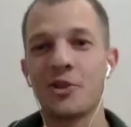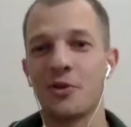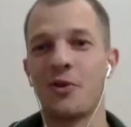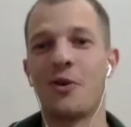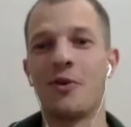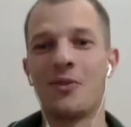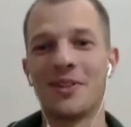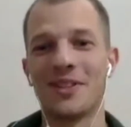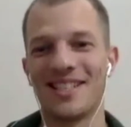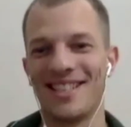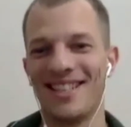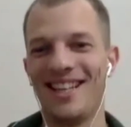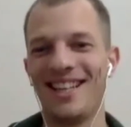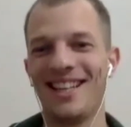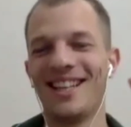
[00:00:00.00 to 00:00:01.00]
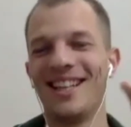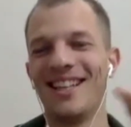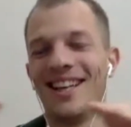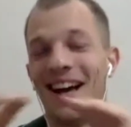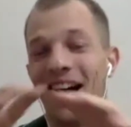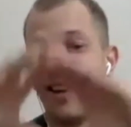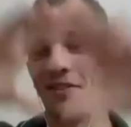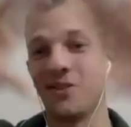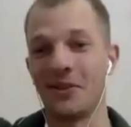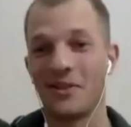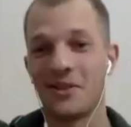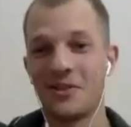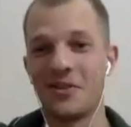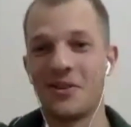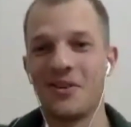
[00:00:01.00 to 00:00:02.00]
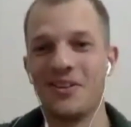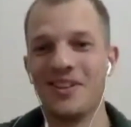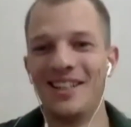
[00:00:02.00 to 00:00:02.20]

office under the door.